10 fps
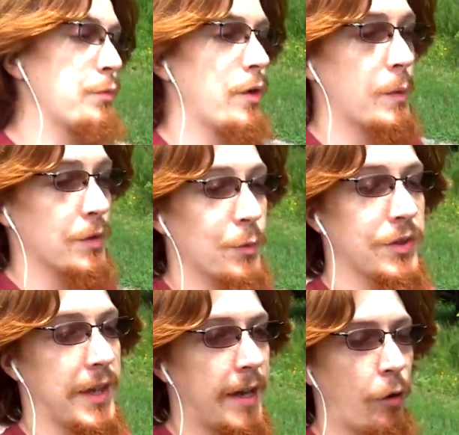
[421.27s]
with what the
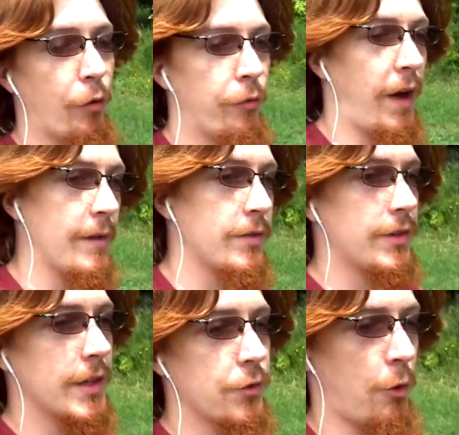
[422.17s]
Hero 5 has done, so I
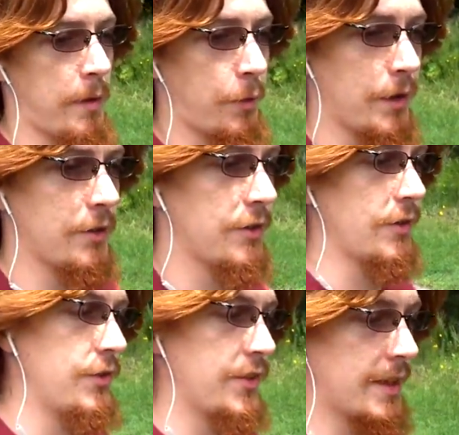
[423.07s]
might wait until the
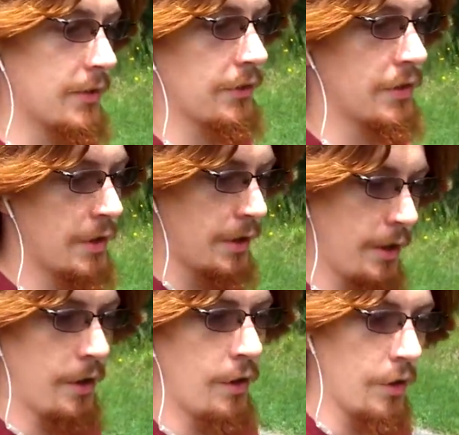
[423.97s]
6.
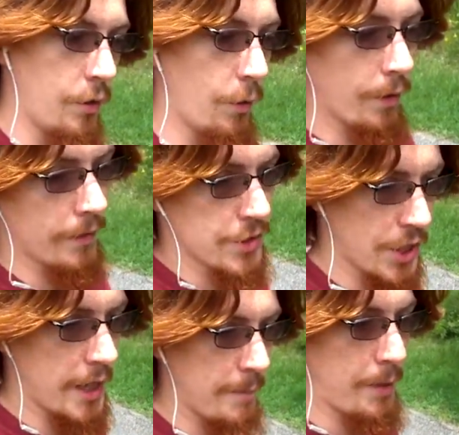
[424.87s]
Or try to
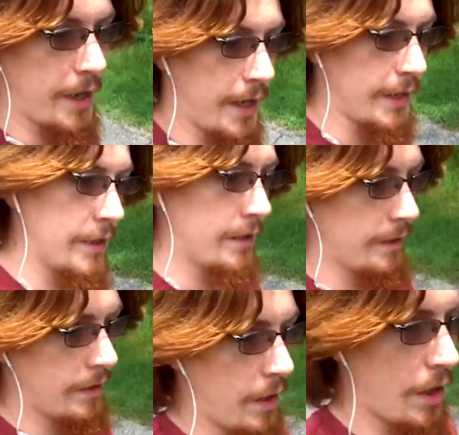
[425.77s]
buy
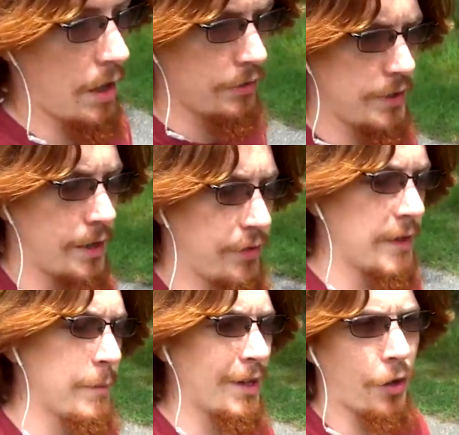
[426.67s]
nothing but
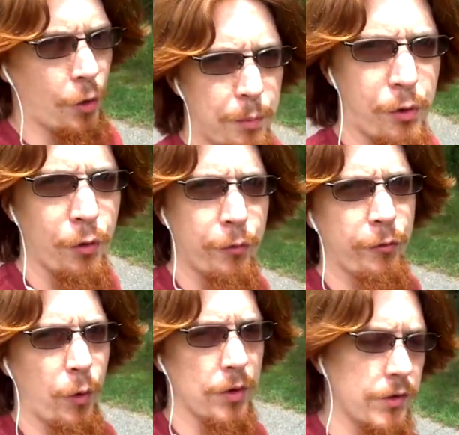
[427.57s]
GoPro 4s.
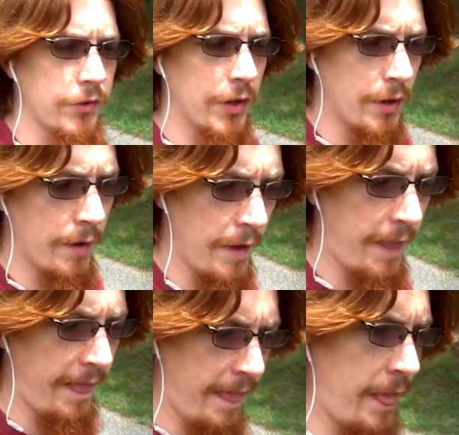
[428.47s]

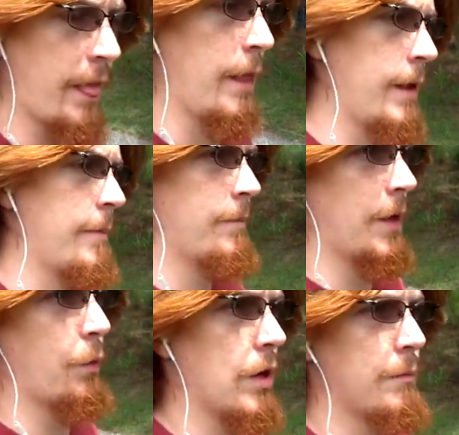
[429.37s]
I wouldn't mind the